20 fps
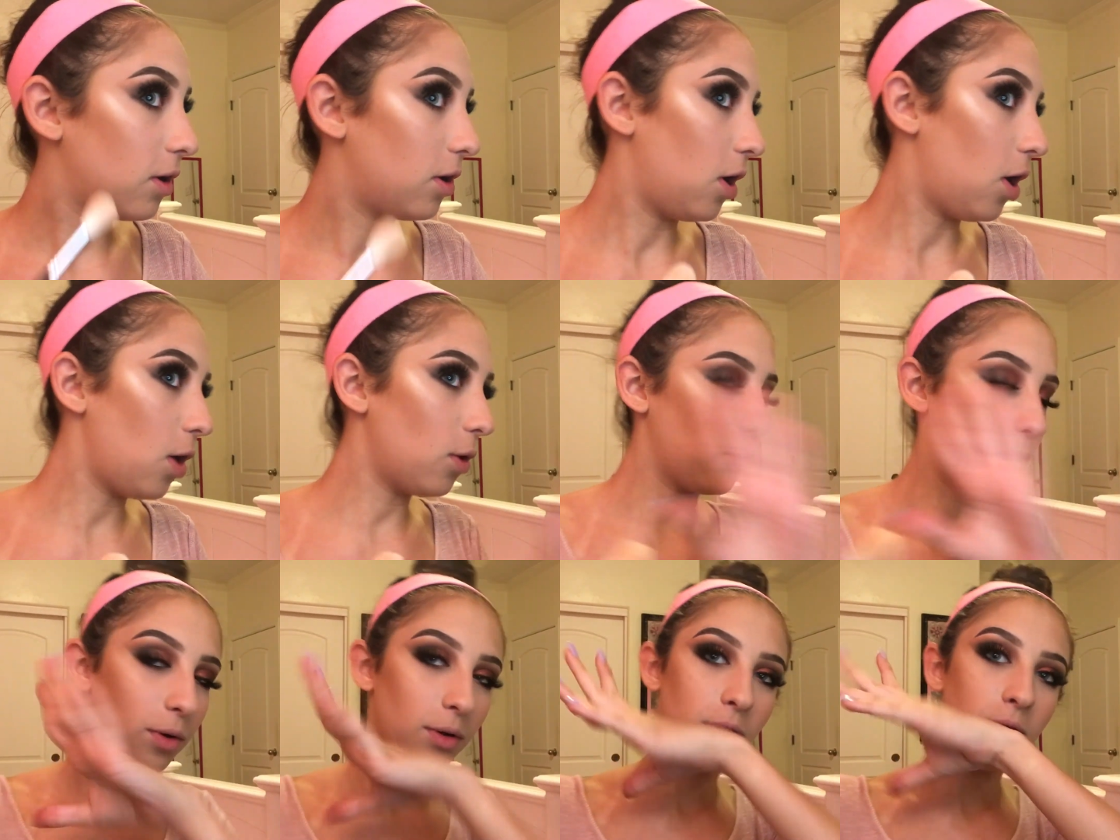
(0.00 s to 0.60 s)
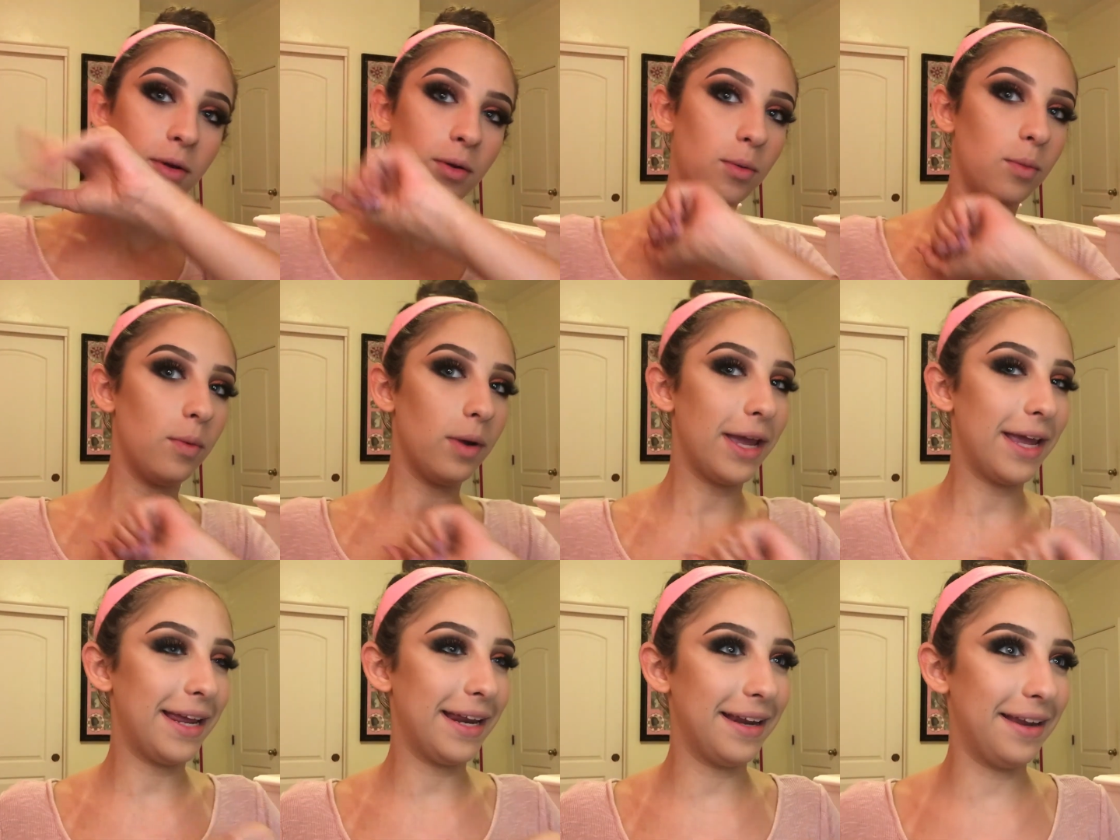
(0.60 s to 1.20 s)
Oh,
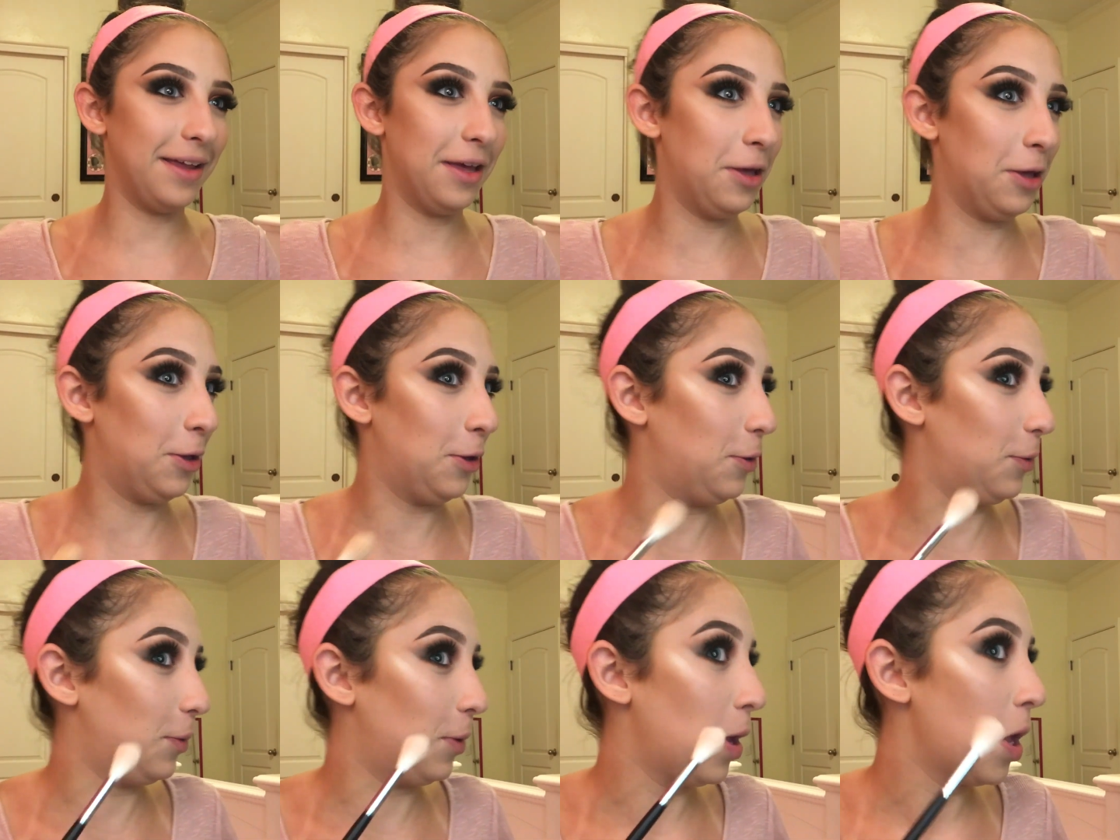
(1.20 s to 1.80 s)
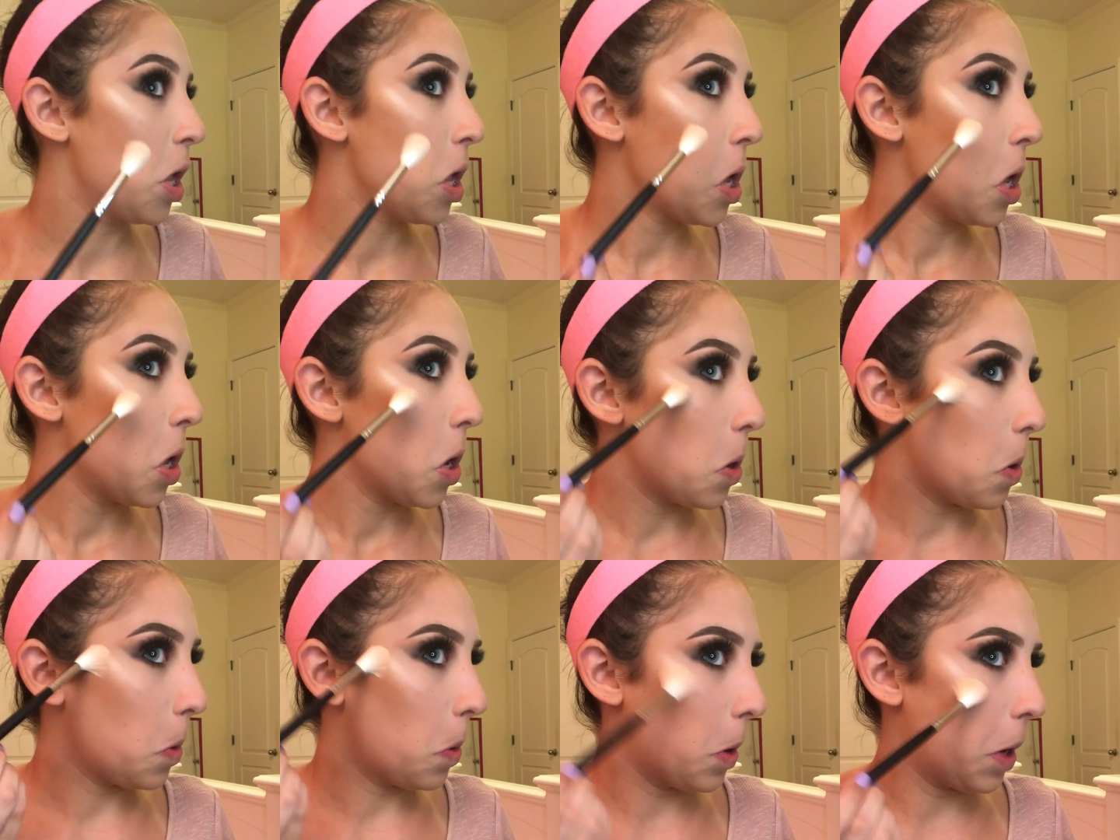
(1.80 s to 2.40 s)
wait.
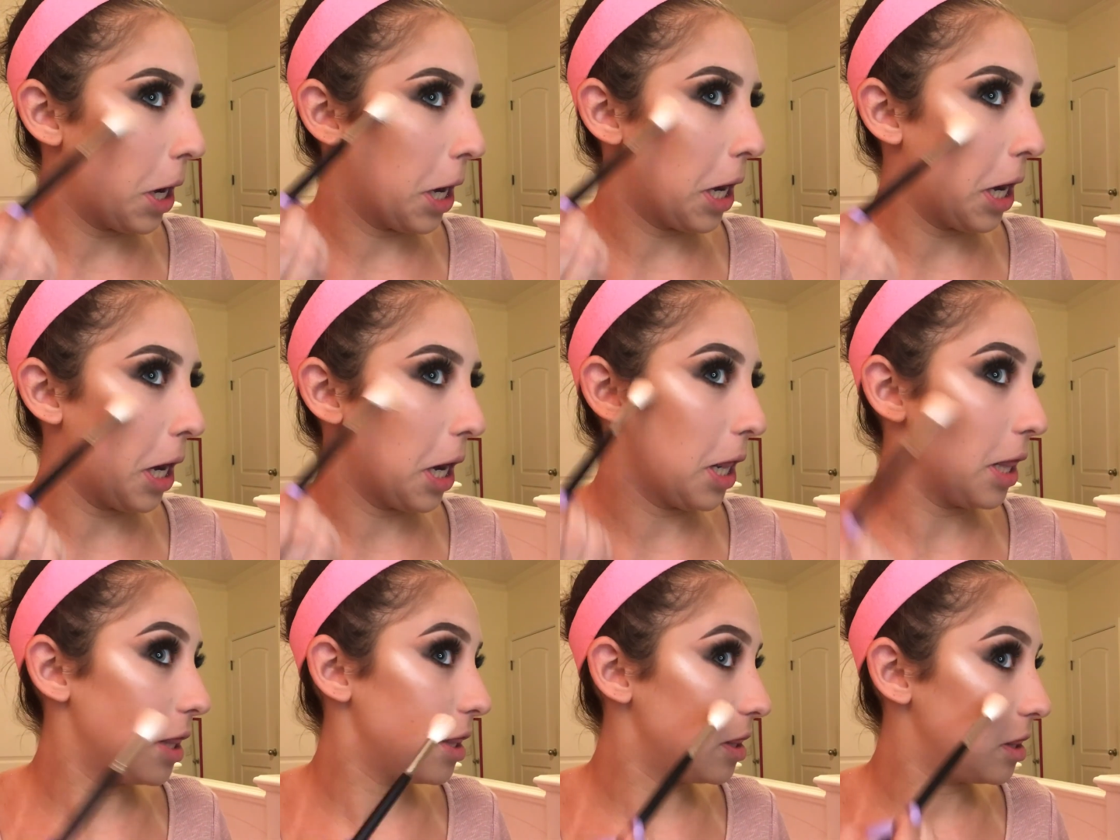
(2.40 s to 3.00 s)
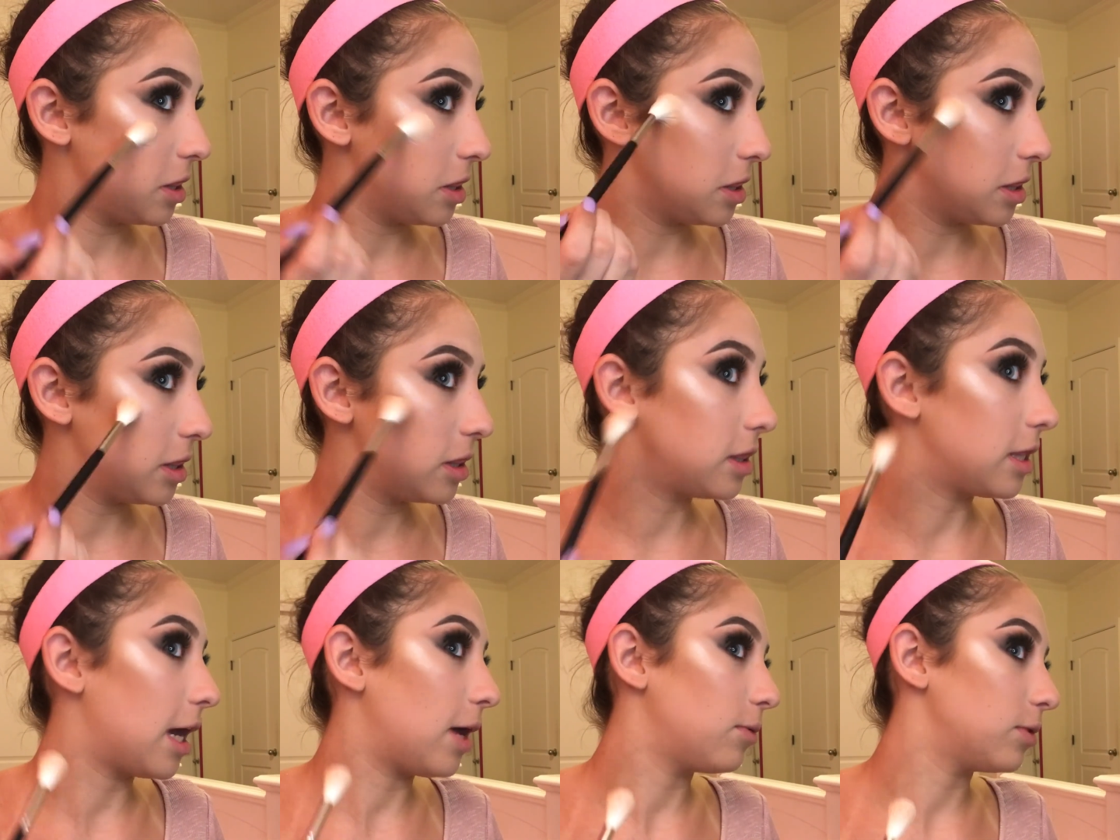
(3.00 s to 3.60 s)
Wait.
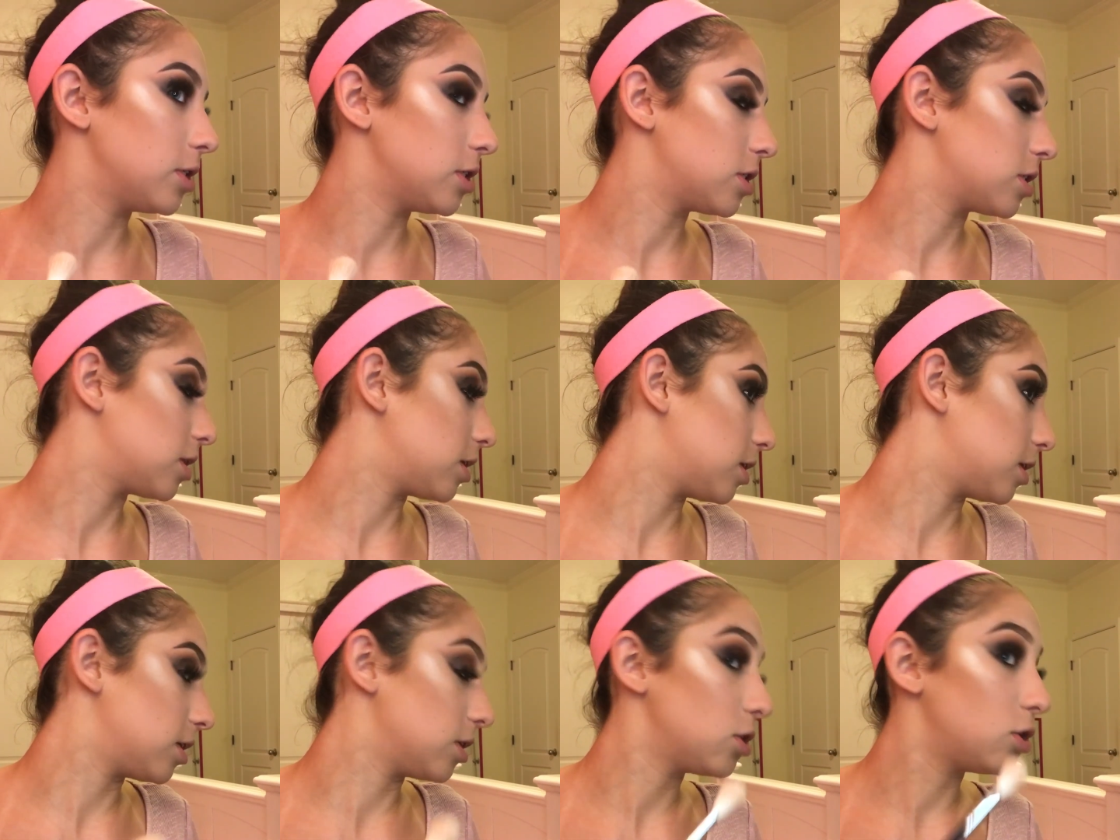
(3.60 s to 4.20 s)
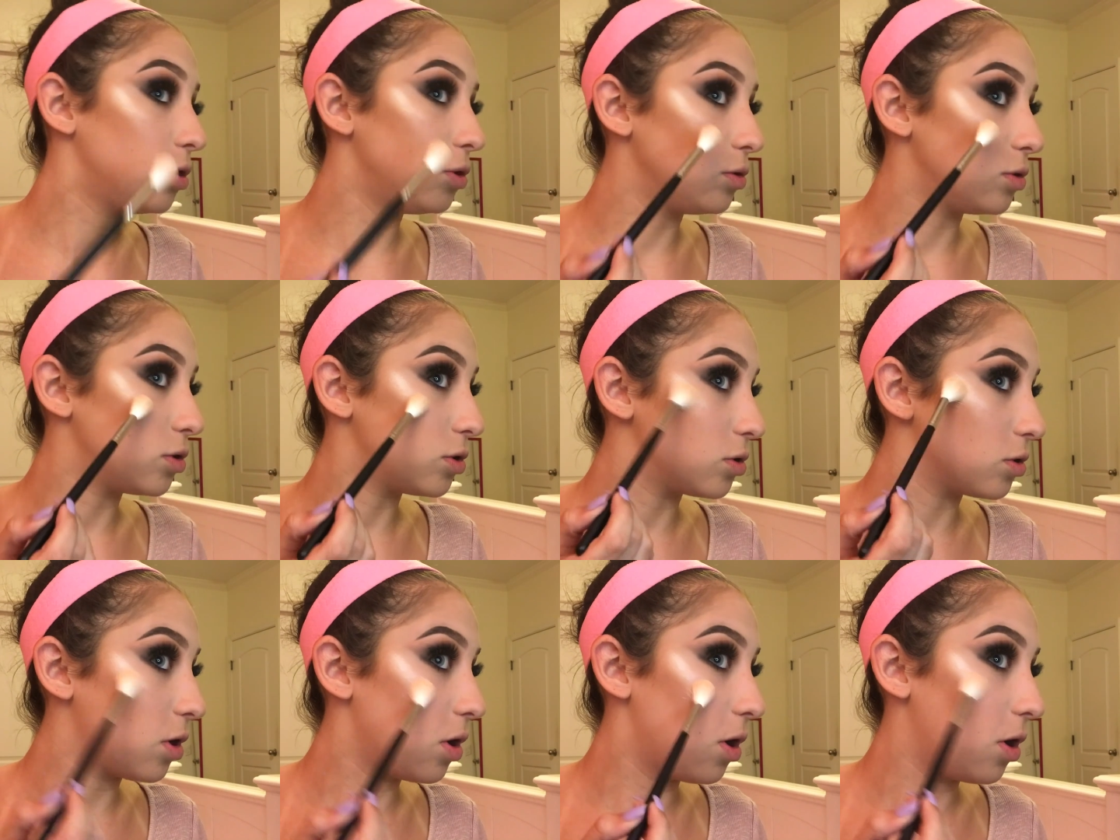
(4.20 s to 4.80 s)
That was too
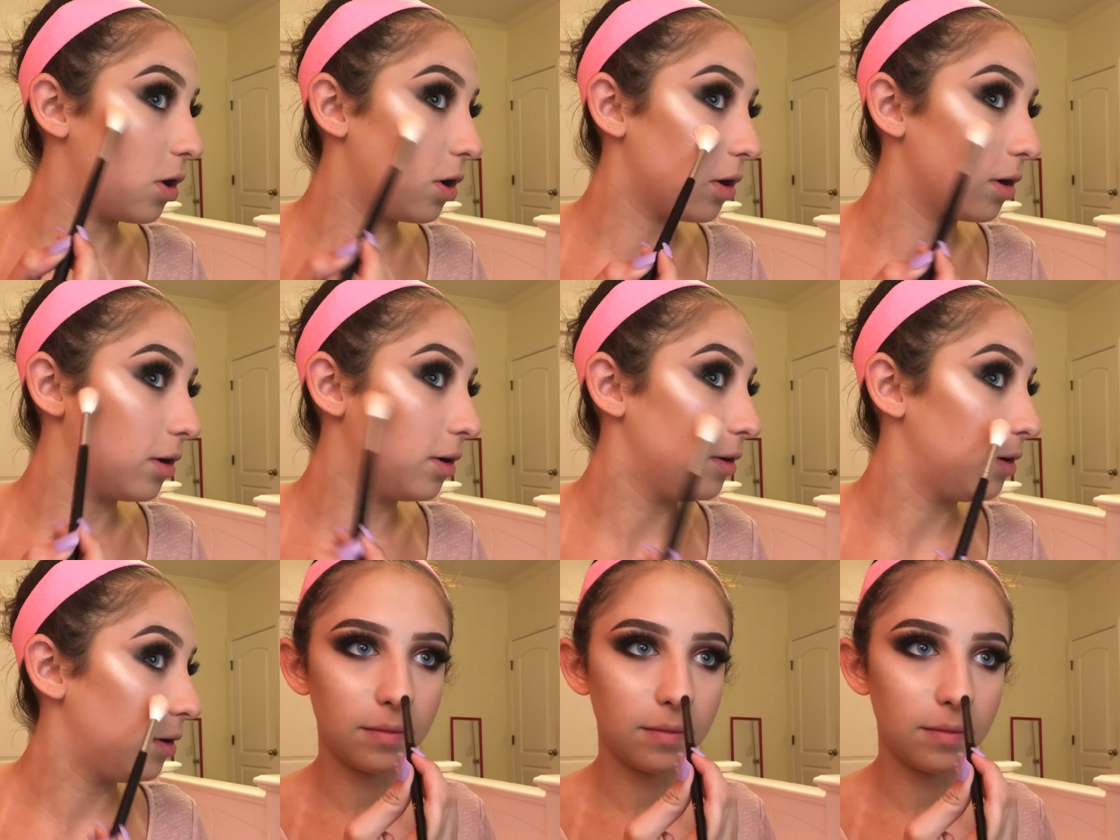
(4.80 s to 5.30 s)
strong.